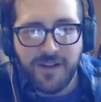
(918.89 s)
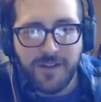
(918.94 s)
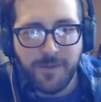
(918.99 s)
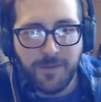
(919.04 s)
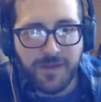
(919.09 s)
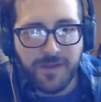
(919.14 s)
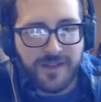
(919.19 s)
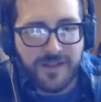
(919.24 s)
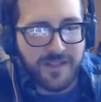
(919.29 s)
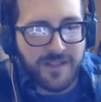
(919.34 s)
The
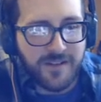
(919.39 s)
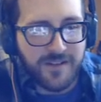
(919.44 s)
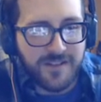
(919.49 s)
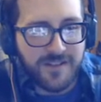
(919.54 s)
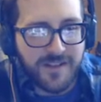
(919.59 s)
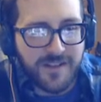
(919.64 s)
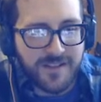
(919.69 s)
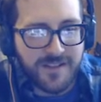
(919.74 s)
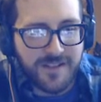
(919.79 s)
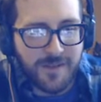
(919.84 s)
police could
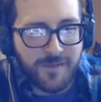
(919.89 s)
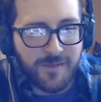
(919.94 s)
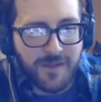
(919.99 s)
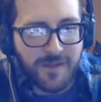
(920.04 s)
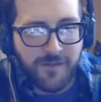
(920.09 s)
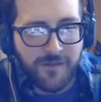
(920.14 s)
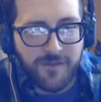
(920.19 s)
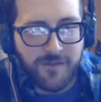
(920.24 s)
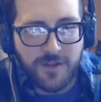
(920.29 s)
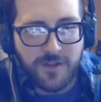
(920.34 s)
have done
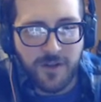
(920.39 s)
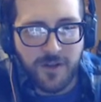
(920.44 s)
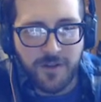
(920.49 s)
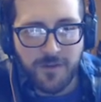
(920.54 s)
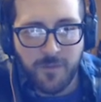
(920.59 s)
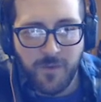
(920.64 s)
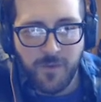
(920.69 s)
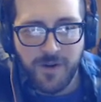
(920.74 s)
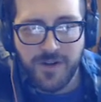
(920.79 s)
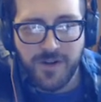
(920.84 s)
something if you told
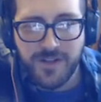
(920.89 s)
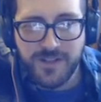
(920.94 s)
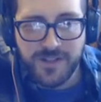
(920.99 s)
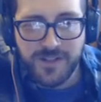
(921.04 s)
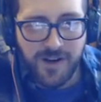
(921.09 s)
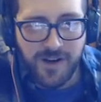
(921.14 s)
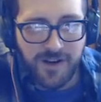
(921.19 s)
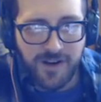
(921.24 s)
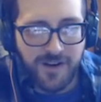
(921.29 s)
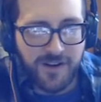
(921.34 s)
them where you
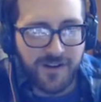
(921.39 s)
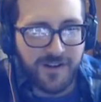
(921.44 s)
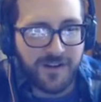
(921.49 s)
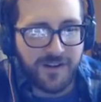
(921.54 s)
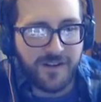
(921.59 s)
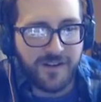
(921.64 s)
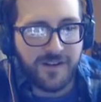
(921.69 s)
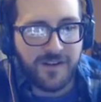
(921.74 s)
saw her.